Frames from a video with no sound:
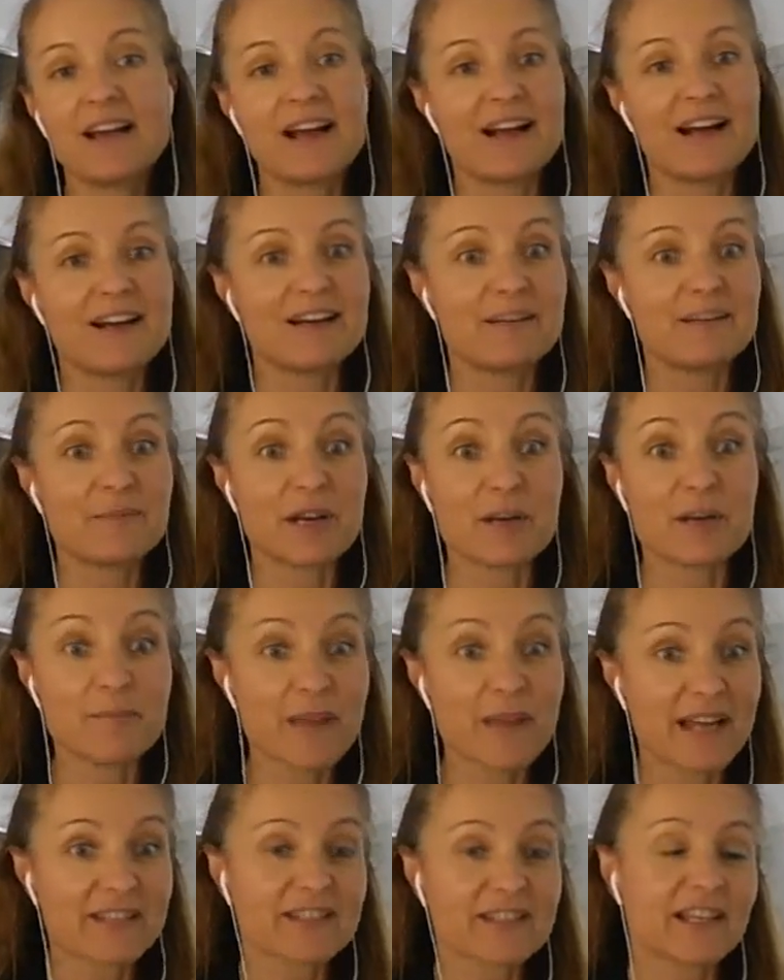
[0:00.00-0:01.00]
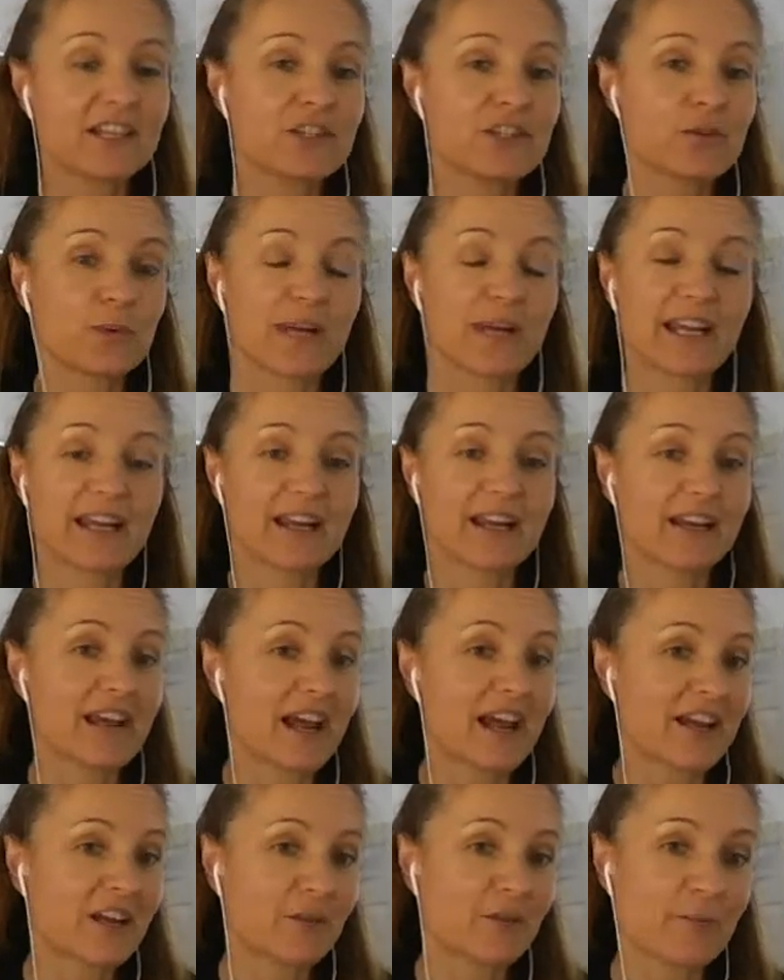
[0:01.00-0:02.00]
a massage wing, an
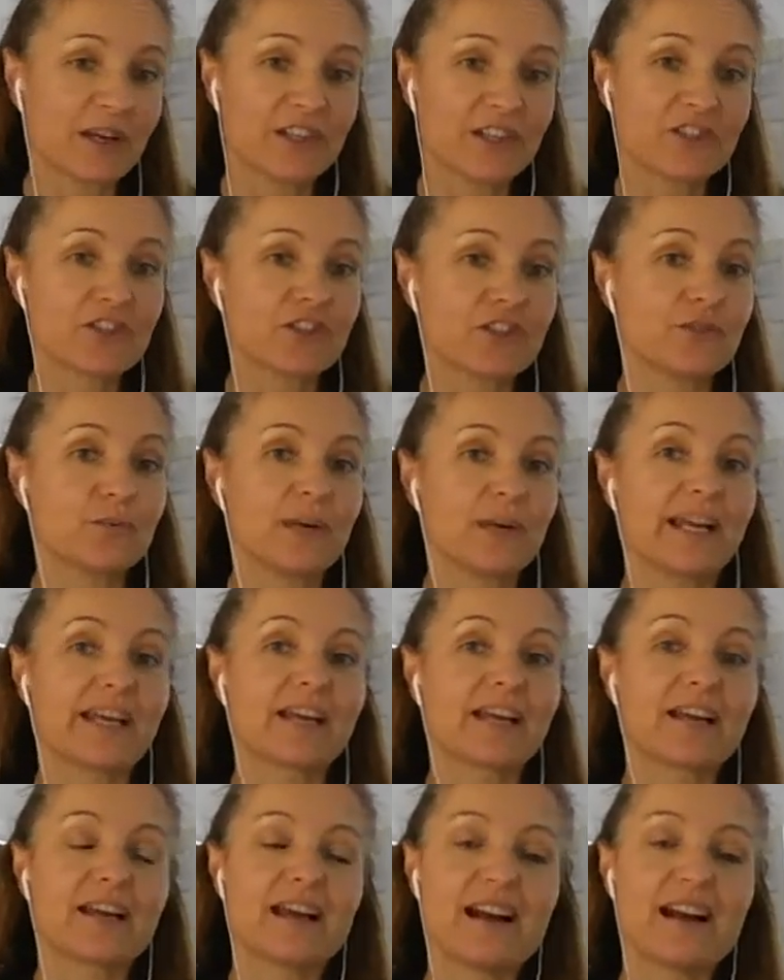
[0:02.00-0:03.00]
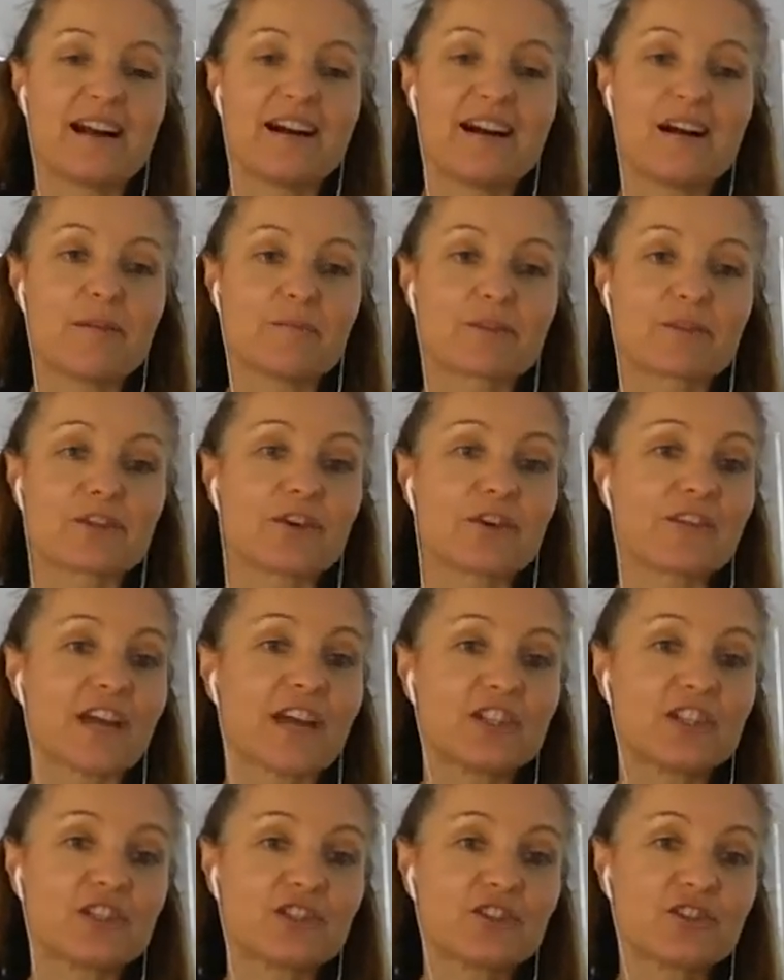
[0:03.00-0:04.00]
acupuncture wing, so they
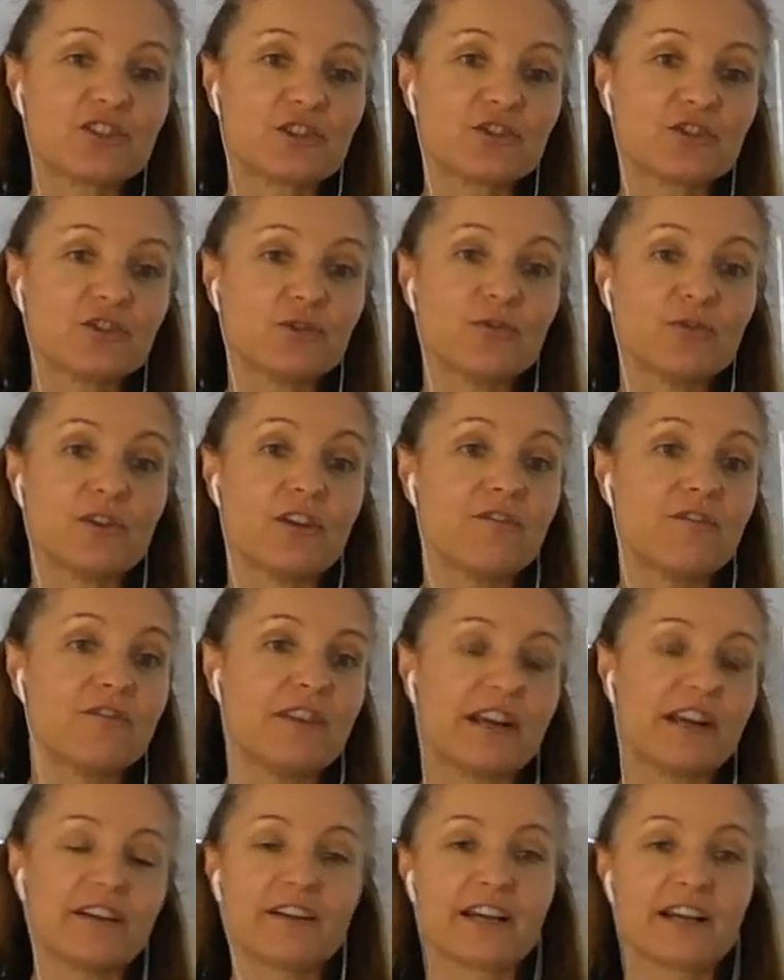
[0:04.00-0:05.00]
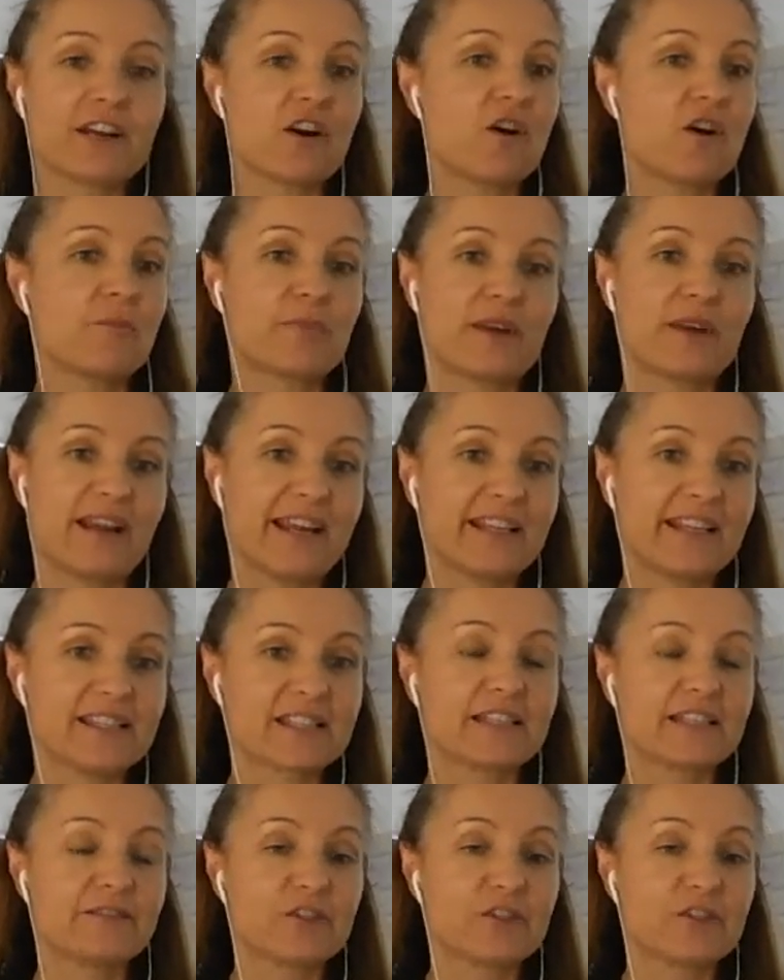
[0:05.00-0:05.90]
do a very comprehensive